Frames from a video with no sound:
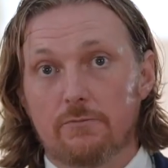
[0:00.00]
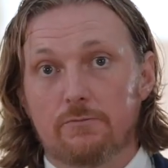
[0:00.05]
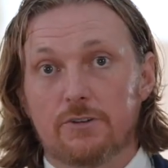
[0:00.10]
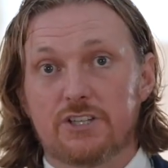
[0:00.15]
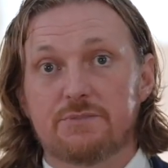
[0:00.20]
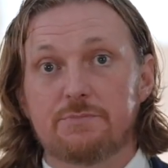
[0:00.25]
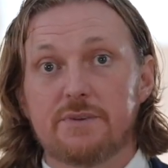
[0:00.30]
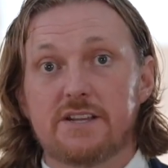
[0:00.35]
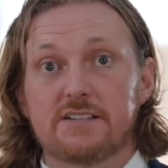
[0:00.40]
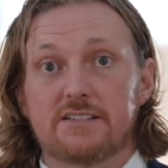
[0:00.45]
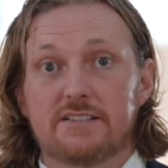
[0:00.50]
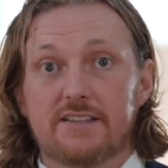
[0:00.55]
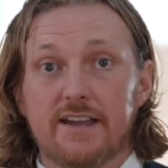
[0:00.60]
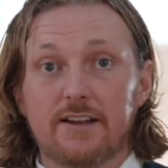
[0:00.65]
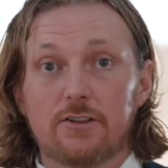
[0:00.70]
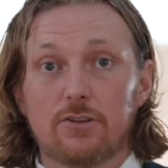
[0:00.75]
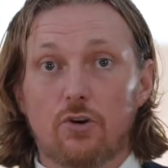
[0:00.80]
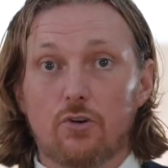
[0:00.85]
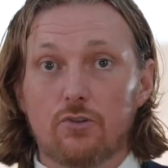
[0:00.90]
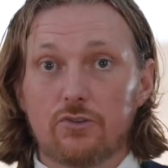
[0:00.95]
which means
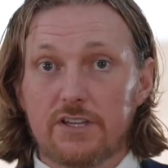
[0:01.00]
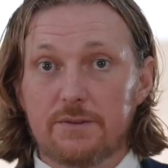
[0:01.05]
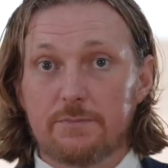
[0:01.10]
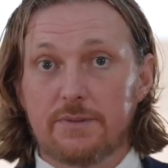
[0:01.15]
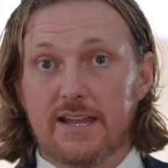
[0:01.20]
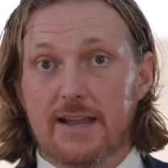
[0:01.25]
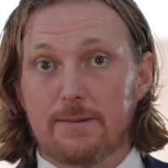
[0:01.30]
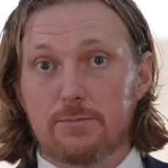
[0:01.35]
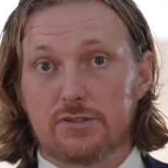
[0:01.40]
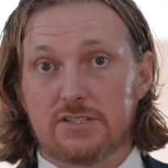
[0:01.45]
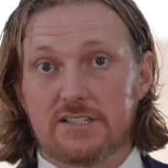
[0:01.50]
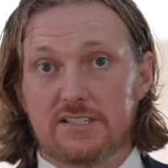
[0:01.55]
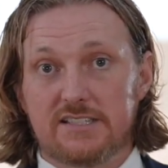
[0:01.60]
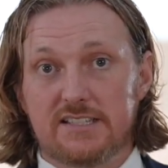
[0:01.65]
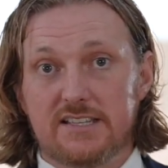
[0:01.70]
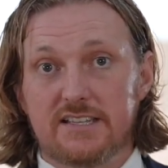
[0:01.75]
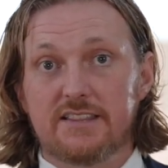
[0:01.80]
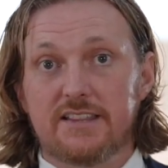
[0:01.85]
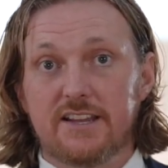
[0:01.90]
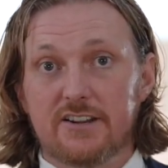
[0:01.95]
they'll only be able to
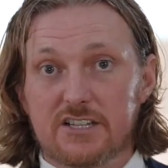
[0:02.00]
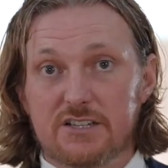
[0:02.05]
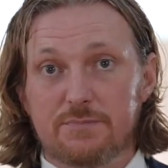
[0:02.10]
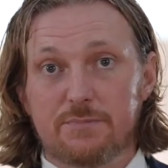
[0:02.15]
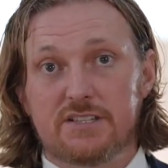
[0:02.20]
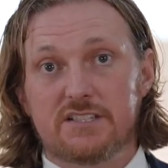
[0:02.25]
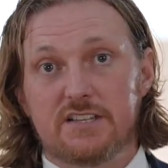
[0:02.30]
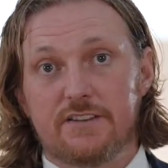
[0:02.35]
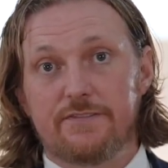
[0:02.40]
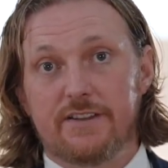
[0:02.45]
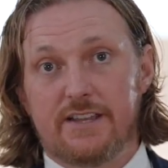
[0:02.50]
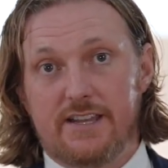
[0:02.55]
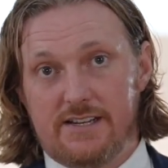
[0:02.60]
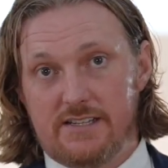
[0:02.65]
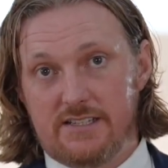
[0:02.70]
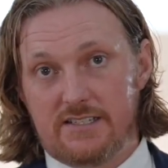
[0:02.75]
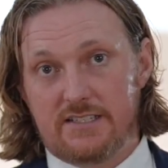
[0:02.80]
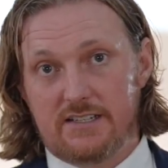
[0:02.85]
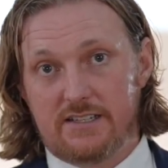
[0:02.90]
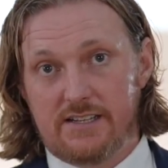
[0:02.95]
see their specific
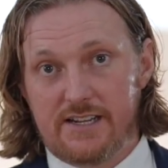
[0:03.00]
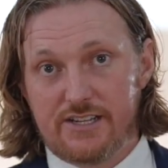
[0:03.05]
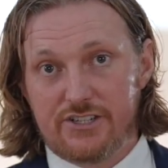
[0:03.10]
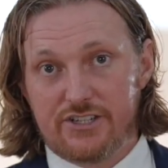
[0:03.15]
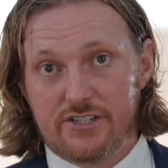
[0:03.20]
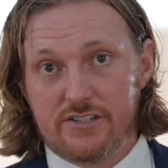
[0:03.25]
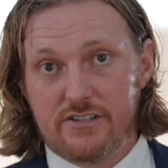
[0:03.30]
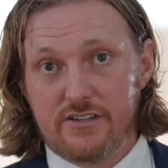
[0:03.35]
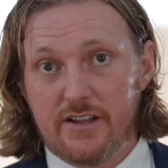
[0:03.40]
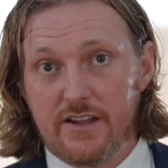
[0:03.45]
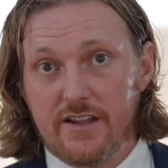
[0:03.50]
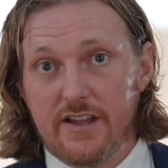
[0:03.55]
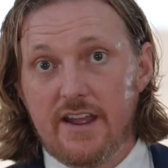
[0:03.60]
installation